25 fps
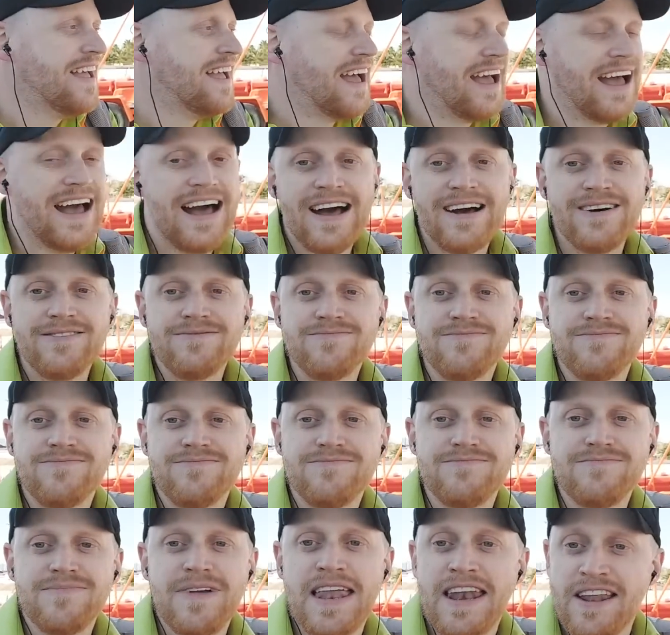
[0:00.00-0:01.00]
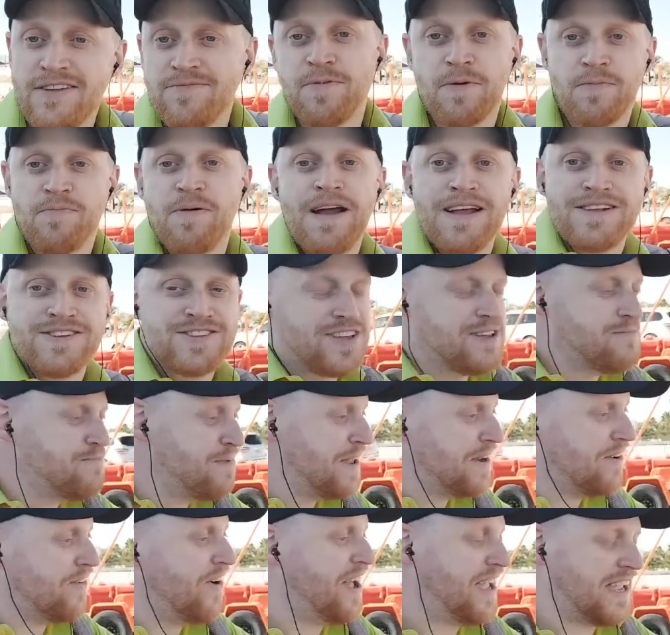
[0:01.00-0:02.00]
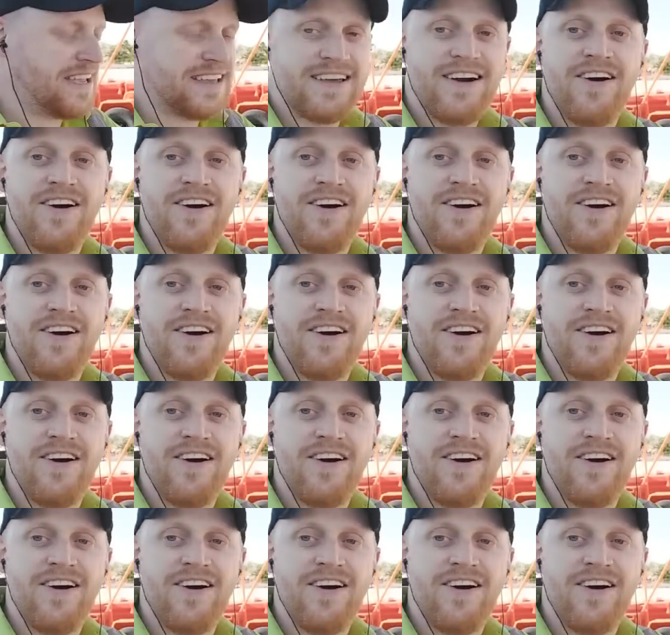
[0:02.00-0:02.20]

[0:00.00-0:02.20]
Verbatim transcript: Um, and it's perpetually been like